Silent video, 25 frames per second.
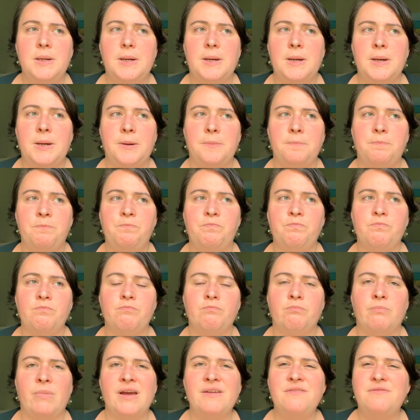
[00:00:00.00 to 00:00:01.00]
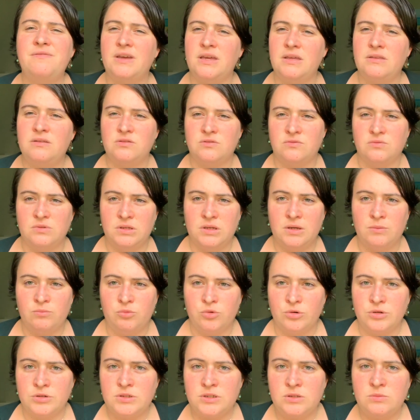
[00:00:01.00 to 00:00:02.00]
my faith is really
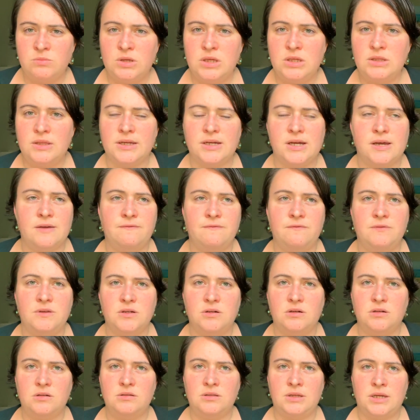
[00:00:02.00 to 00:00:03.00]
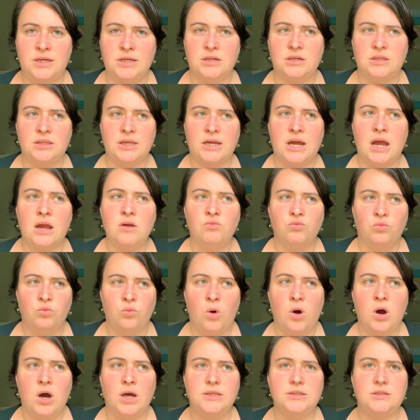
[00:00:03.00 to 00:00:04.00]
important to me. Like, I feel like I
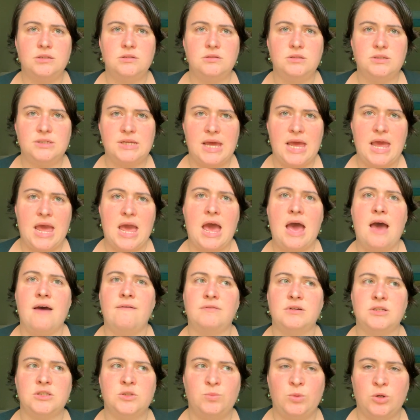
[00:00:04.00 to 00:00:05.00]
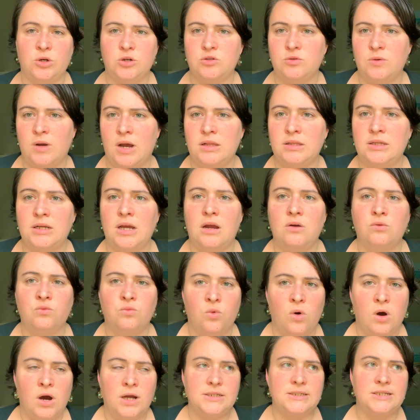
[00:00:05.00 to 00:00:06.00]
want to have a spirituality. I
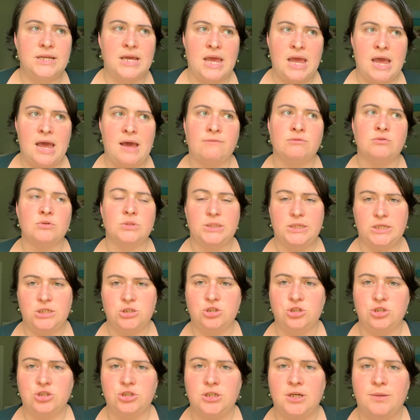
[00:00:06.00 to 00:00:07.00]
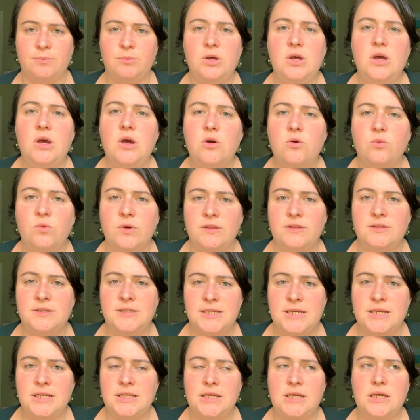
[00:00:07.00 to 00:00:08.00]
want to have a relationship with
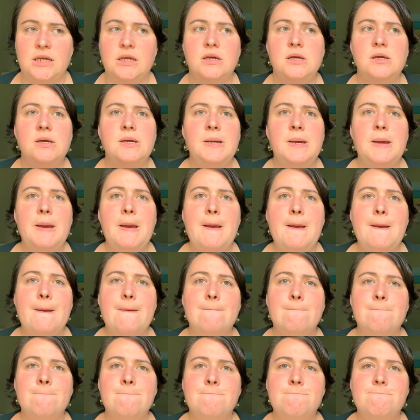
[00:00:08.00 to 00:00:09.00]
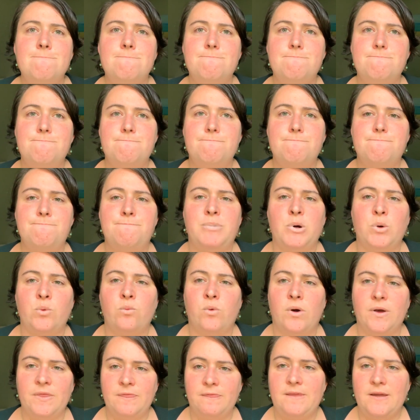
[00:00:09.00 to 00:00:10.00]
deity. But
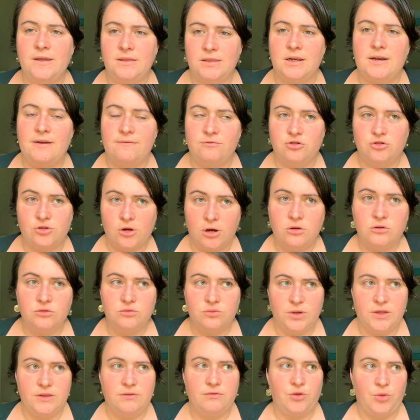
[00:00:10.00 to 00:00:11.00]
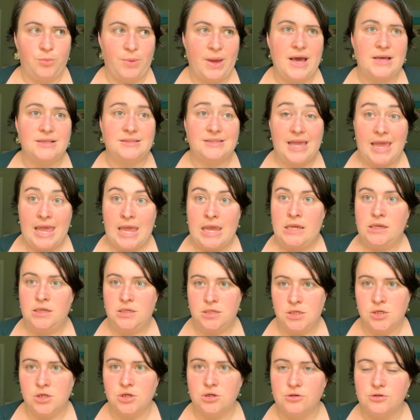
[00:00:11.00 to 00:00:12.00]
one thing that I've struggled with for the past 8
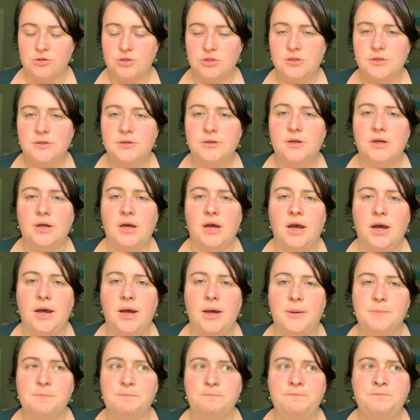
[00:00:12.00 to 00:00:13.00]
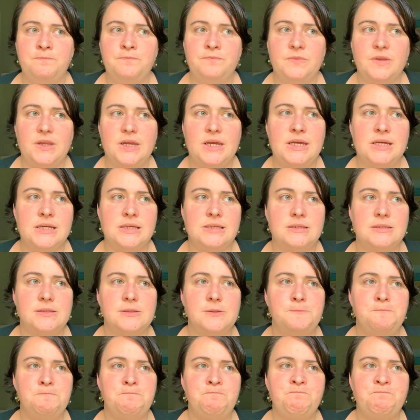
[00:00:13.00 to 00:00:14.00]
years
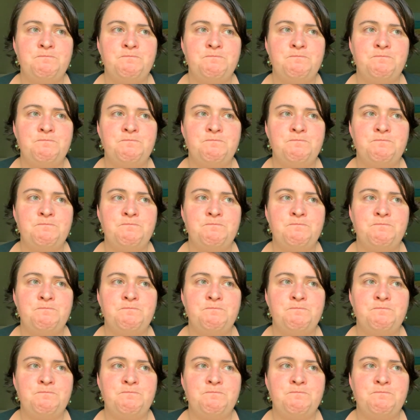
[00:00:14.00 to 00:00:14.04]
is